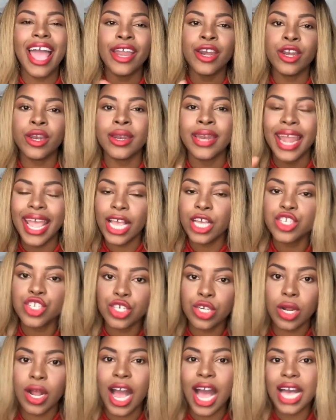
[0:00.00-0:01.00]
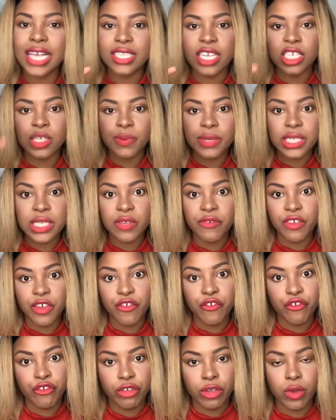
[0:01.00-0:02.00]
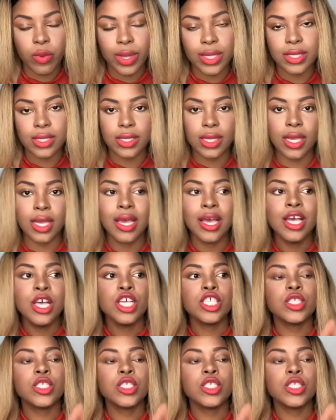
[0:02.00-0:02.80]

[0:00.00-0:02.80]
nature has a specific frequency.